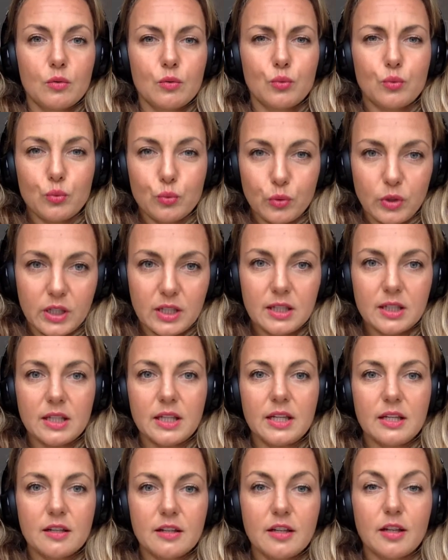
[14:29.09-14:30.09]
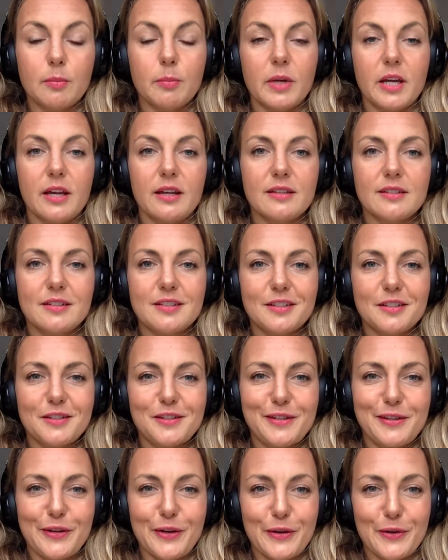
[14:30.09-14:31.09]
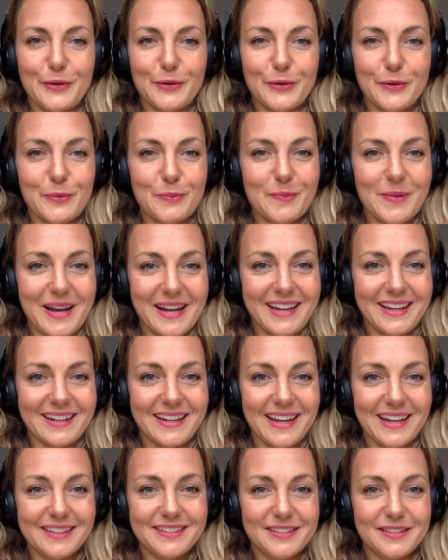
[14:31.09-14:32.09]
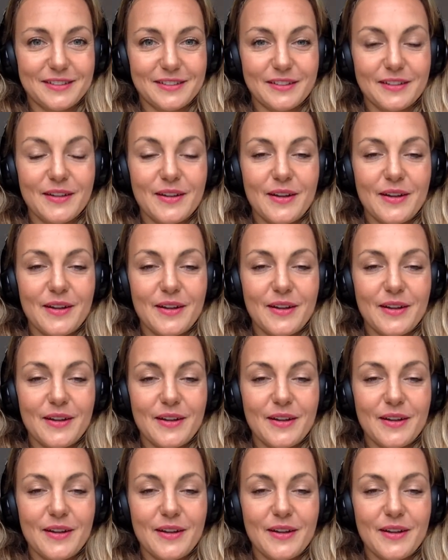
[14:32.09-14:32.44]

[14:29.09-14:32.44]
really commit to my next